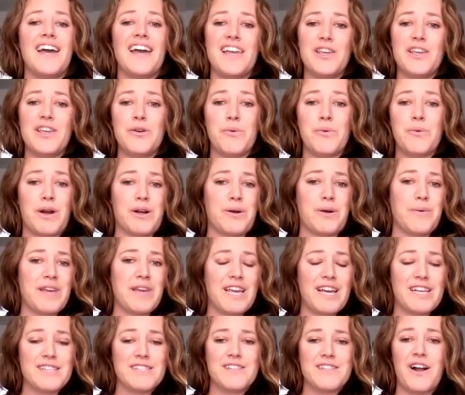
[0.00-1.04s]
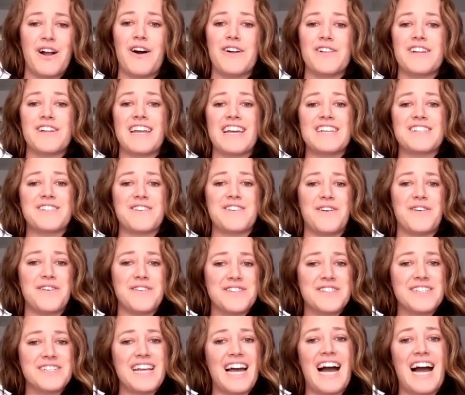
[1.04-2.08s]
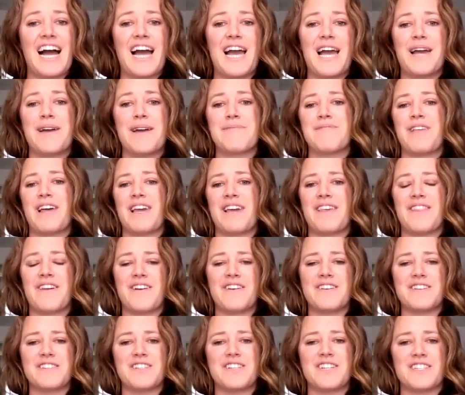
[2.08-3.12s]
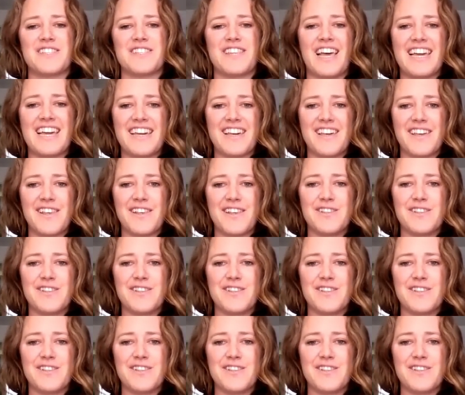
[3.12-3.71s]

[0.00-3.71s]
You work weekends and holidays all the time. Like there is just like